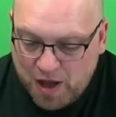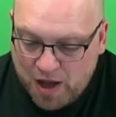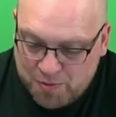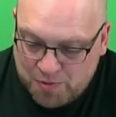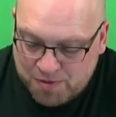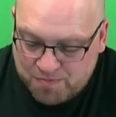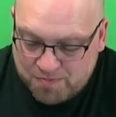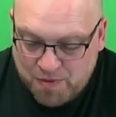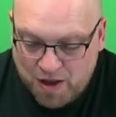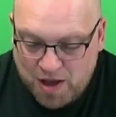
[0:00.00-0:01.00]
I
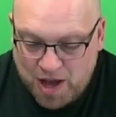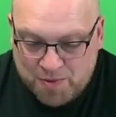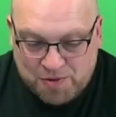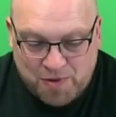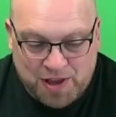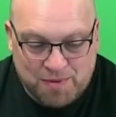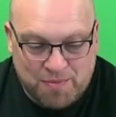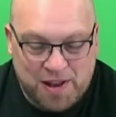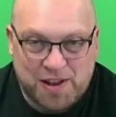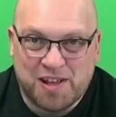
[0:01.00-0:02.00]
would
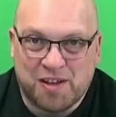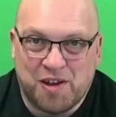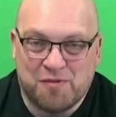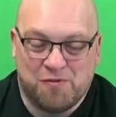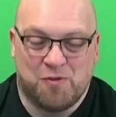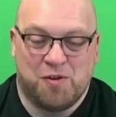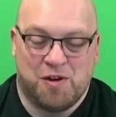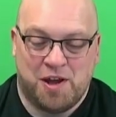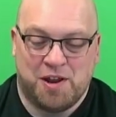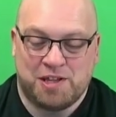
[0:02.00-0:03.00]
recommend going
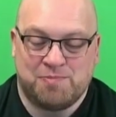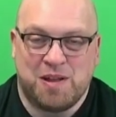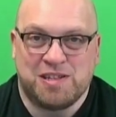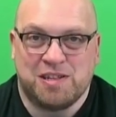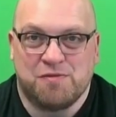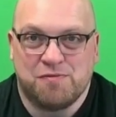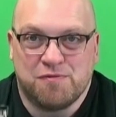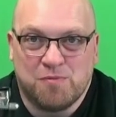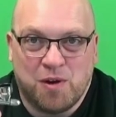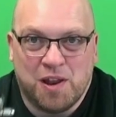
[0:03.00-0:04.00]
for an
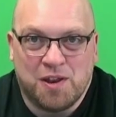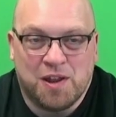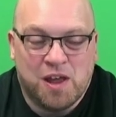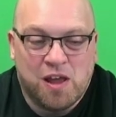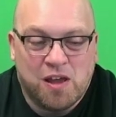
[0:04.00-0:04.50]
expensive one